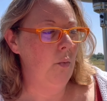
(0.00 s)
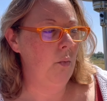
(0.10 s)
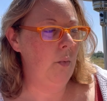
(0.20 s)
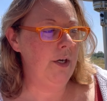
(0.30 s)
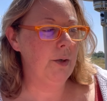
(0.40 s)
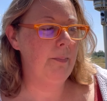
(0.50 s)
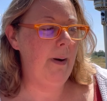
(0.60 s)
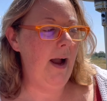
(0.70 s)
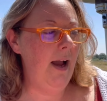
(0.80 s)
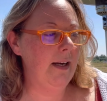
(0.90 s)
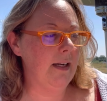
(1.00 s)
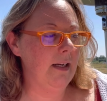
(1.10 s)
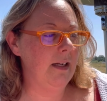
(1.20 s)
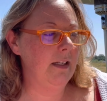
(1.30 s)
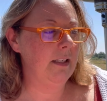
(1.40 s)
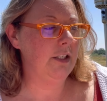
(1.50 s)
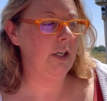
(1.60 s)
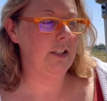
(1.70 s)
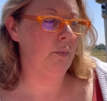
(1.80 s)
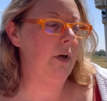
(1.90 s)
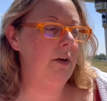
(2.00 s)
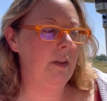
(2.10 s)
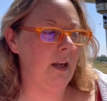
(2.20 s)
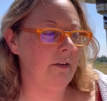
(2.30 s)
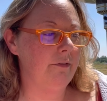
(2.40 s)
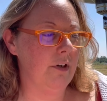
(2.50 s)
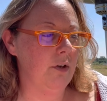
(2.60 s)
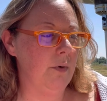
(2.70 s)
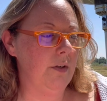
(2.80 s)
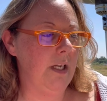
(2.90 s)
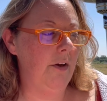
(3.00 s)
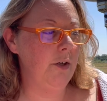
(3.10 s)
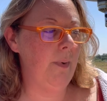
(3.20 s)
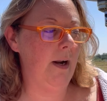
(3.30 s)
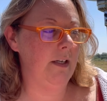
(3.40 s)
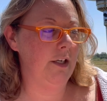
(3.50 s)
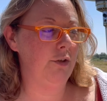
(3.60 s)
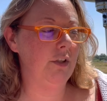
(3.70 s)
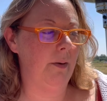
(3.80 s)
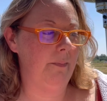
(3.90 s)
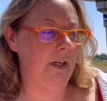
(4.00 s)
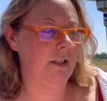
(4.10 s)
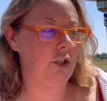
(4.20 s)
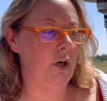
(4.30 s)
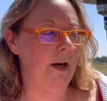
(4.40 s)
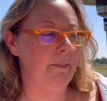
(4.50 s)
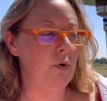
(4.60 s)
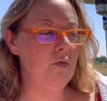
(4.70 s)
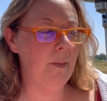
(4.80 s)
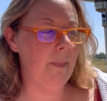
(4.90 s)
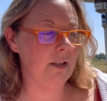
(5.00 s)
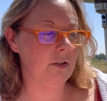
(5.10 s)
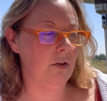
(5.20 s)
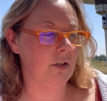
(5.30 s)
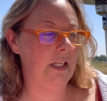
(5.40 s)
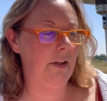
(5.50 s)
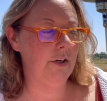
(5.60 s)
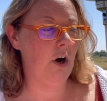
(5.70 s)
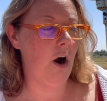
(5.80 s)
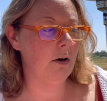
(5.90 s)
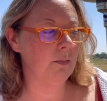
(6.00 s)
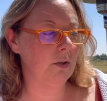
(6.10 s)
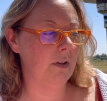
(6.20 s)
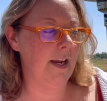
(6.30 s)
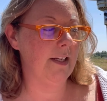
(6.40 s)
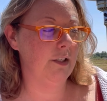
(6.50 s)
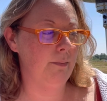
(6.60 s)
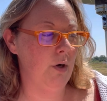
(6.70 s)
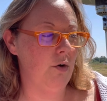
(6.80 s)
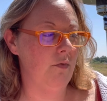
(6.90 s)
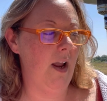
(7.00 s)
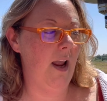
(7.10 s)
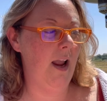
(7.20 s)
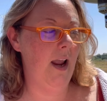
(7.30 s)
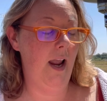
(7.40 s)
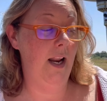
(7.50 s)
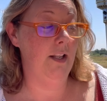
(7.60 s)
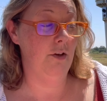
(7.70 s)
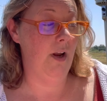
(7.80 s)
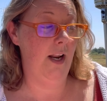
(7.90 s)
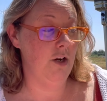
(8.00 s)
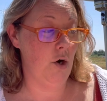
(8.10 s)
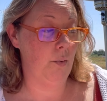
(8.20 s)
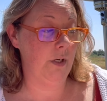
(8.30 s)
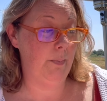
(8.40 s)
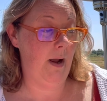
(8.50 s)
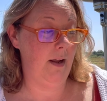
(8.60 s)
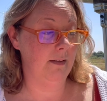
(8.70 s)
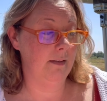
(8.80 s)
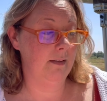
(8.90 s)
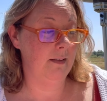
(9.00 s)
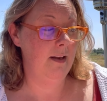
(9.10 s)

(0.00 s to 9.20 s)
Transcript: when your body, it's a weird thing for you when you tell your body to do something, to try to move a muscle or tell your arms or legs to move, and you get no response.